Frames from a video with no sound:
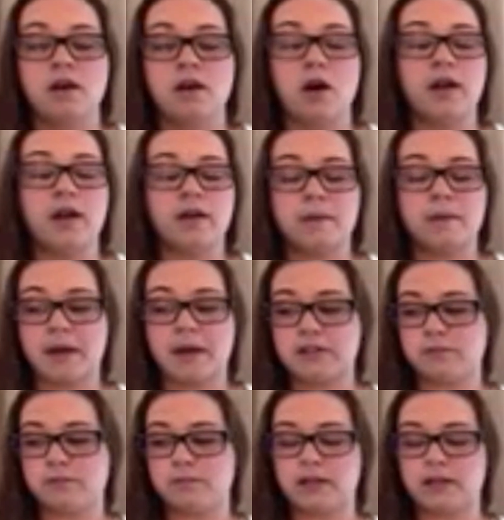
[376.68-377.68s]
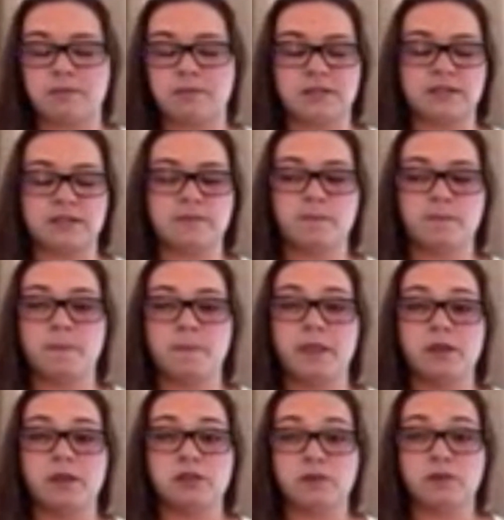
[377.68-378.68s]
Okay, okay, back to back to business.
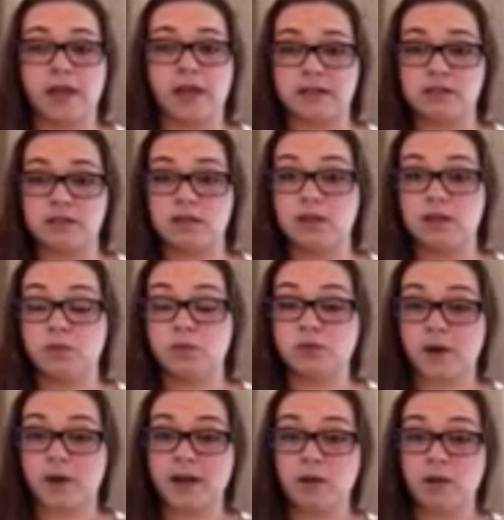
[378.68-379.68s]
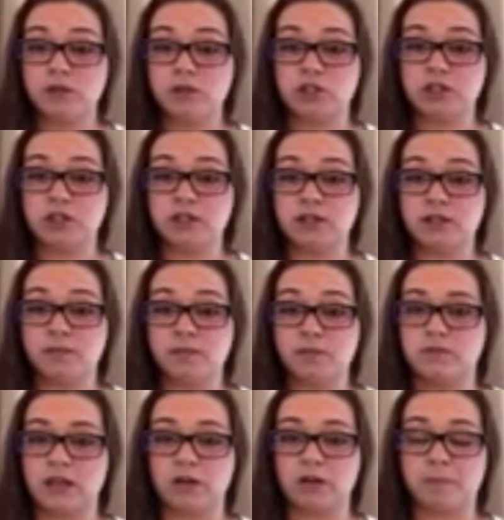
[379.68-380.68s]
So yes, it was raining when she
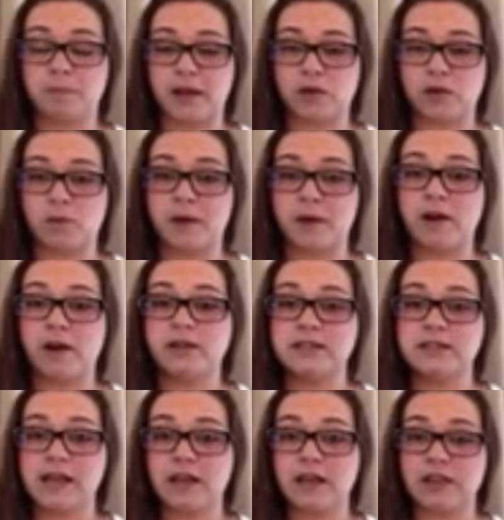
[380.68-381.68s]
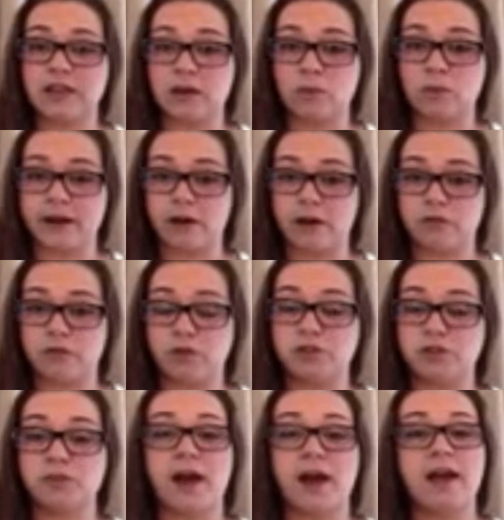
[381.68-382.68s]
said goodbye to her parents, and they went out
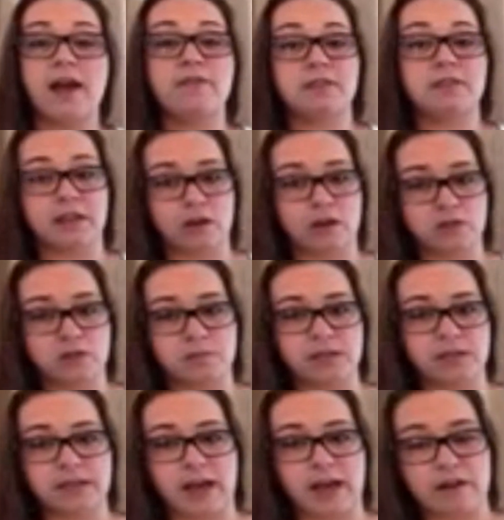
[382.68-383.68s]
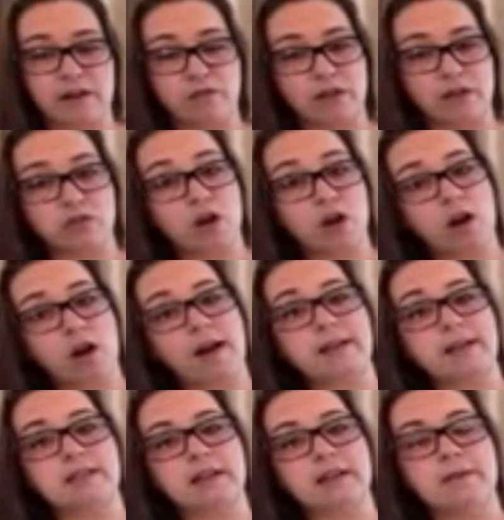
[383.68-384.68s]
for a drive, and then ultimately had a fatal car
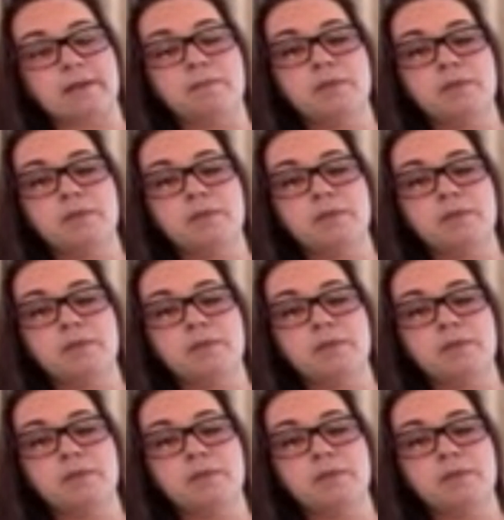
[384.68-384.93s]
accident.